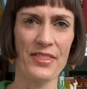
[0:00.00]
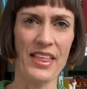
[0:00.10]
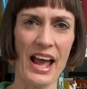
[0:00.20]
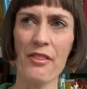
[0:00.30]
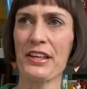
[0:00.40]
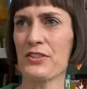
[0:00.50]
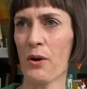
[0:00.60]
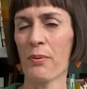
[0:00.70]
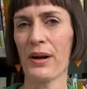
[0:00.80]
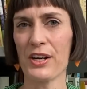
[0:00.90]
how things
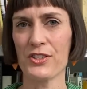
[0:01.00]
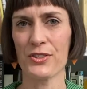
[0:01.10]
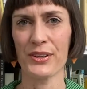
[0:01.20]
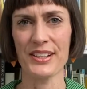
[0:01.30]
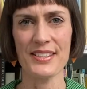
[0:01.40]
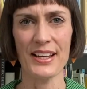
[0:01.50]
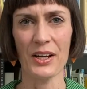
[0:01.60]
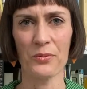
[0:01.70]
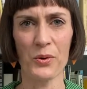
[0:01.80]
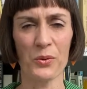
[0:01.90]
operated during the
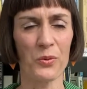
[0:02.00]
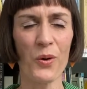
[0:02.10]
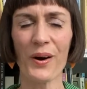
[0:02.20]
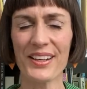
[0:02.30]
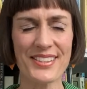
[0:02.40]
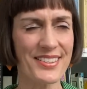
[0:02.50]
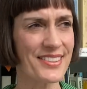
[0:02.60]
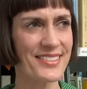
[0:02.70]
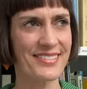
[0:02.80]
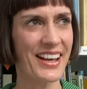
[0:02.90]
Second World War. It's
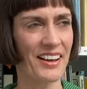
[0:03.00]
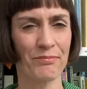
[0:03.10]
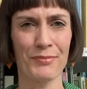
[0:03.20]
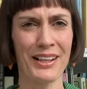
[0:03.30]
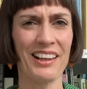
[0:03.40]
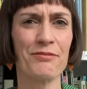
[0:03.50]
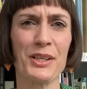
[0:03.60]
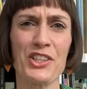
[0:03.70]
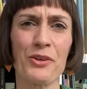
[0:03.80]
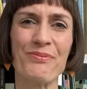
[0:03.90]
just, yeah, I love
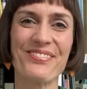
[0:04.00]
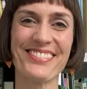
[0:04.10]
my job.